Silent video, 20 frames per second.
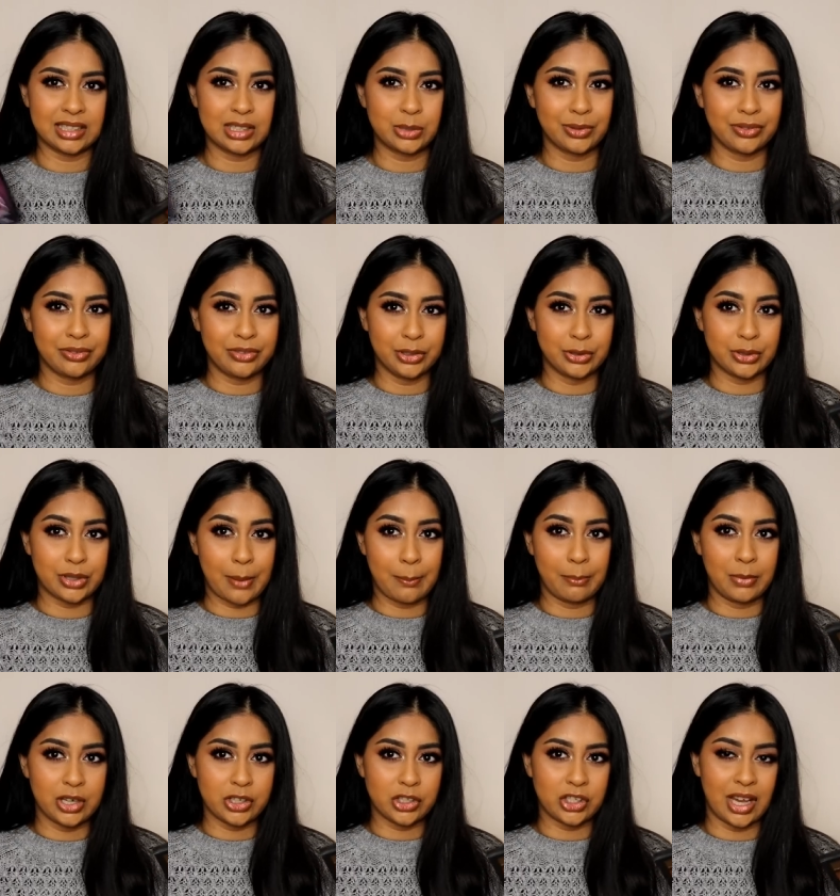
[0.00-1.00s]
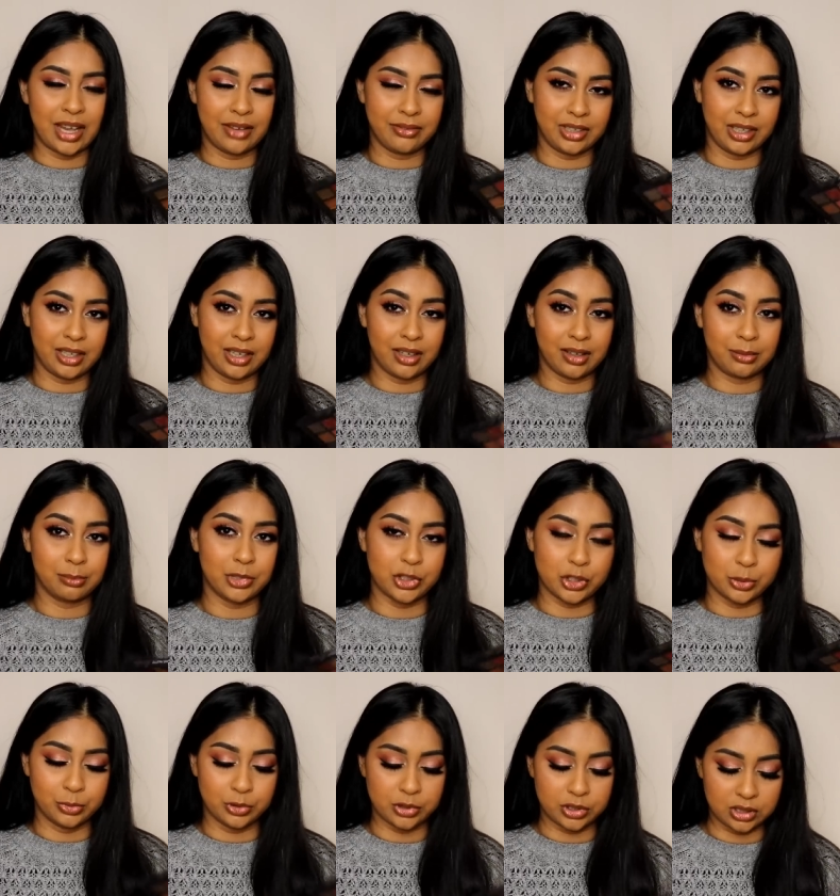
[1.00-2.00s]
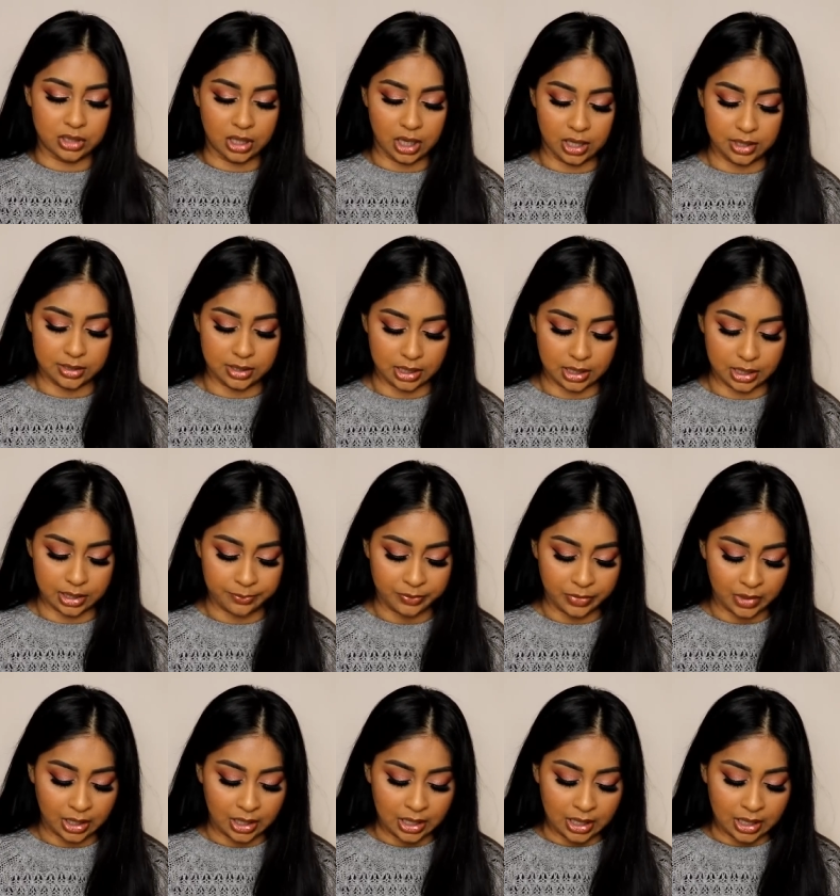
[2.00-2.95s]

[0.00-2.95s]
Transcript: this one feels much heavier much more sturdy